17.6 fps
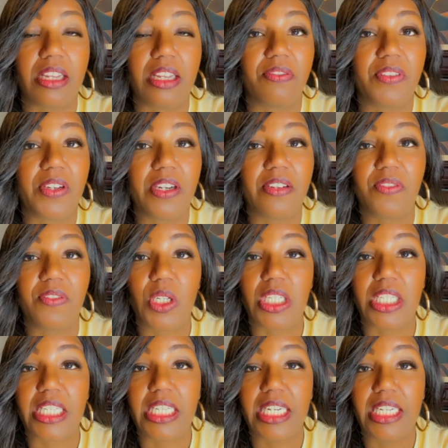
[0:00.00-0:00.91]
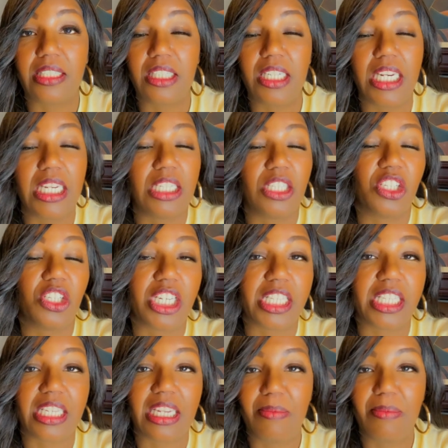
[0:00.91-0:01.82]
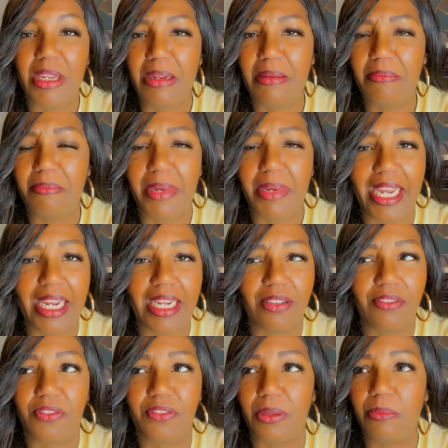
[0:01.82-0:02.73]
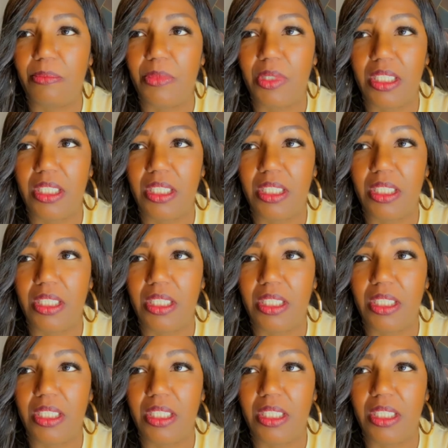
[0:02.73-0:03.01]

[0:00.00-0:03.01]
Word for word: Now, Farrah Fawcett is just coming back from,